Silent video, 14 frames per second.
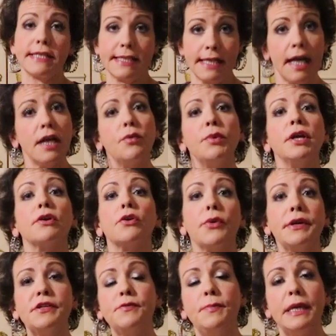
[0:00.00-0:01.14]
tonight we are
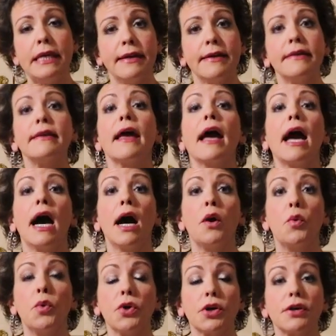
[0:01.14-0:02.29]
going to begin
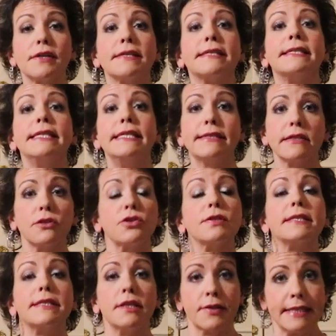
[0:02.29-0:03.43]
our seasonal
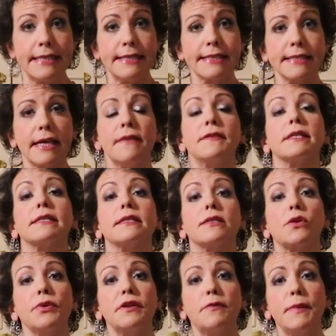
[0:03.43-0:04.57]
series, and this is
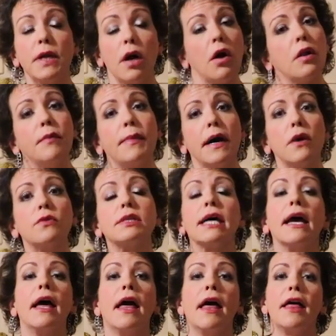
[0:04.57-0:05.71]
going to be all about
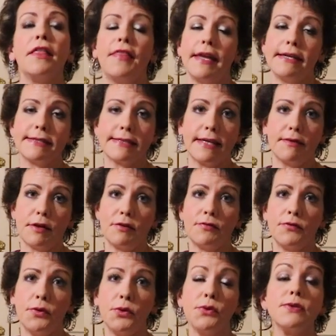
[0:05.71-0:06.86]
Thanksgiving
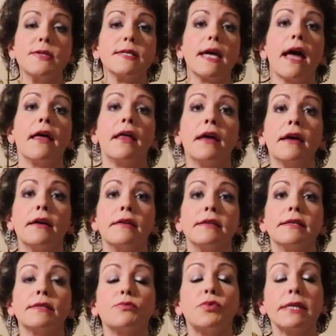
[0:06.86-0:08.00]
foods
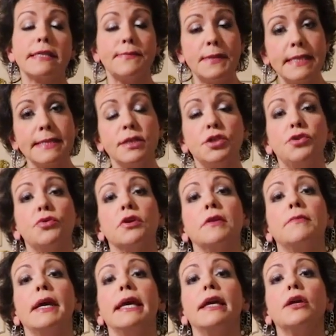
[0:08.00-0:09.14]
and recipes that you
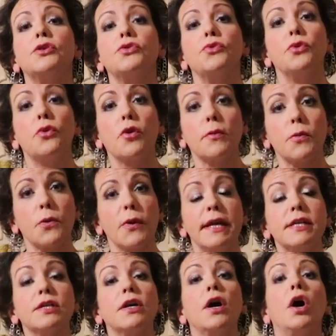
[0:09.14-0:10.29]
can make to
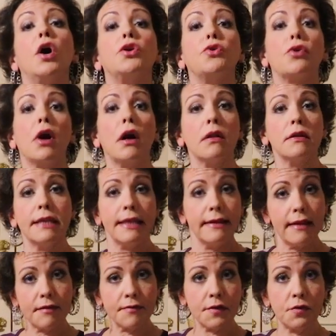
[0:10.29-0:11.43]
incorporate your holiday
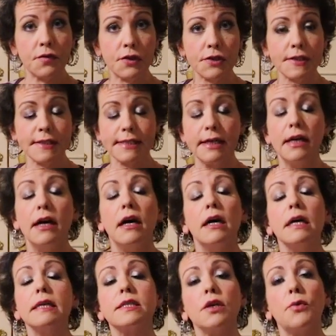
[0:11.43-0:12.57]
leftovers.
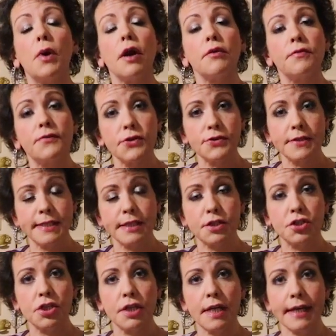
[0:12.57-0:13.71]
So our first
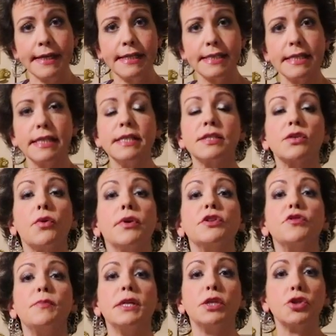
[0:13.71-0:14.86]
dish tonight is going
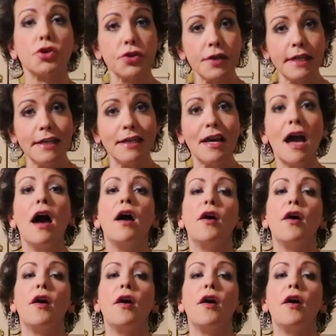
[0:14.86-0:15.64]
to be turkey